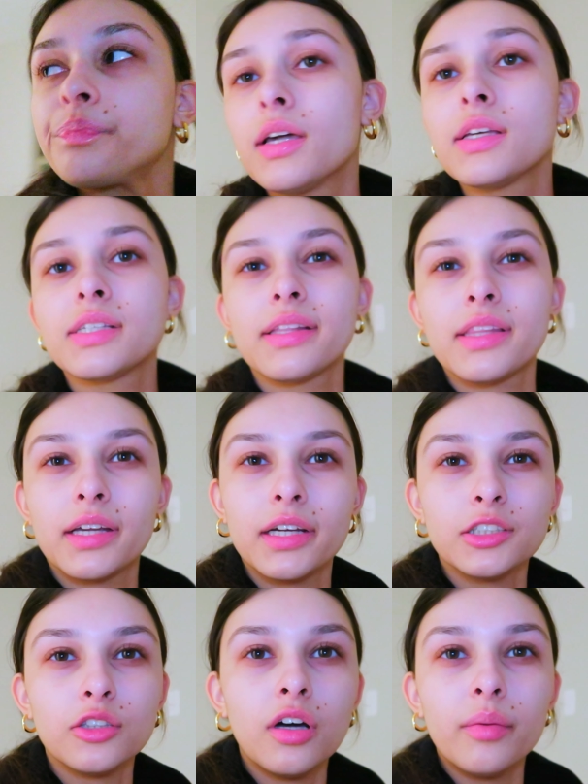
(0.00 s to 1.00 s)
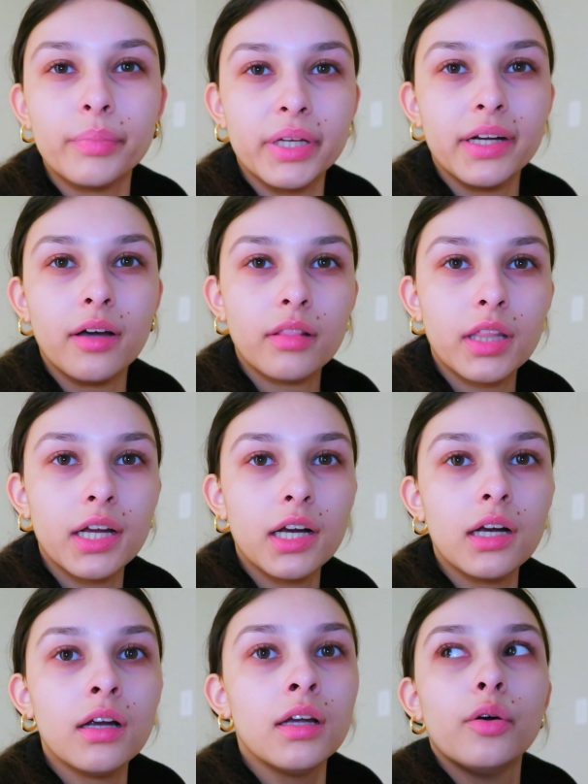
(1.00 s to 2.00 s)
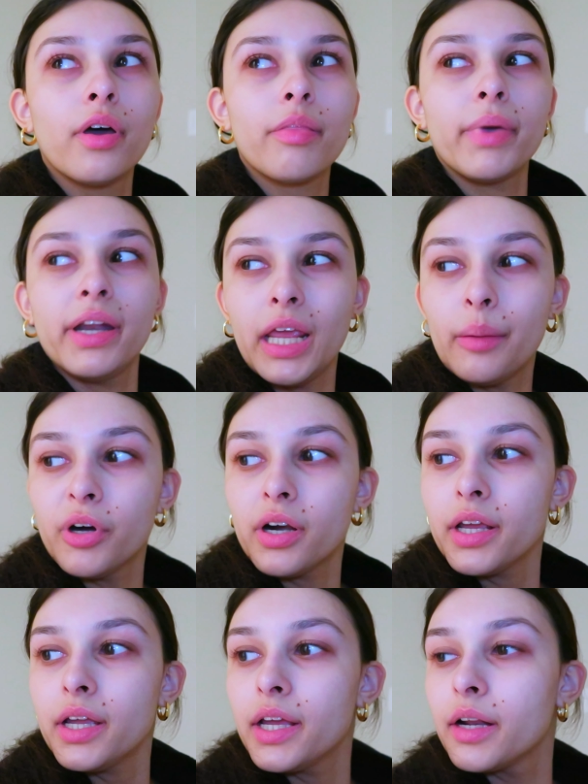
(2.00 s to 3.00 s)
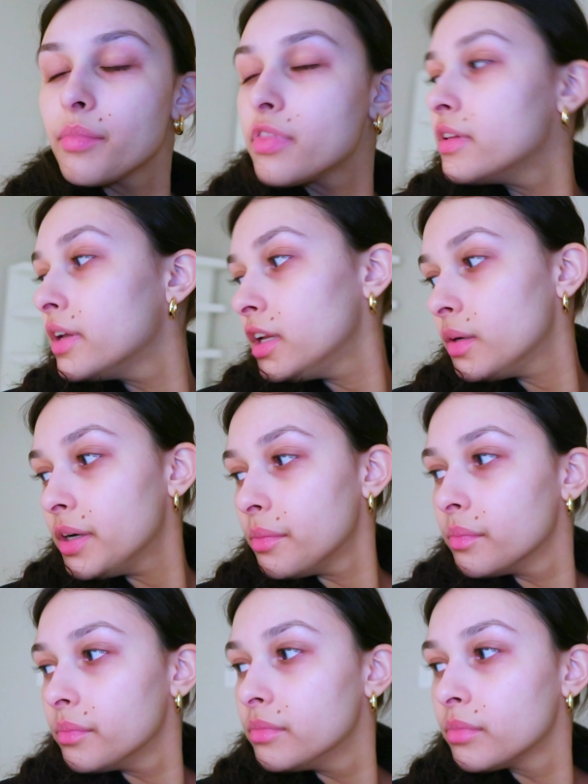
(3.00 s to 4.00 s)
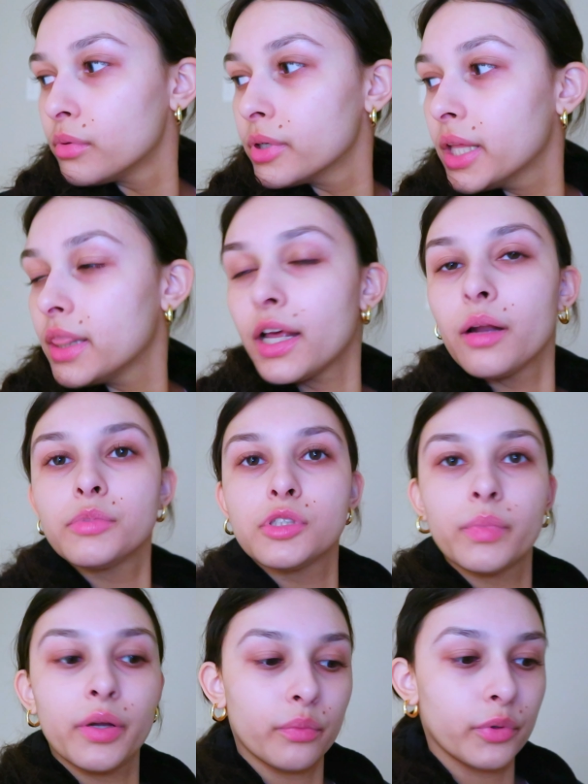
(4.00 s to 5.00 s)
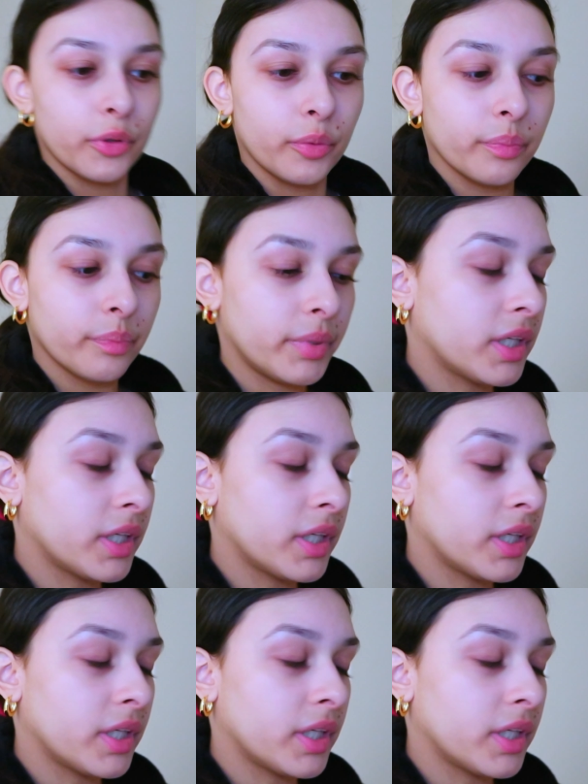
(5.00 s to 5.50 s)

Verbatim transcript: because I think I saw a bin out there with my name on it and I'm thinking about bringing that up to my room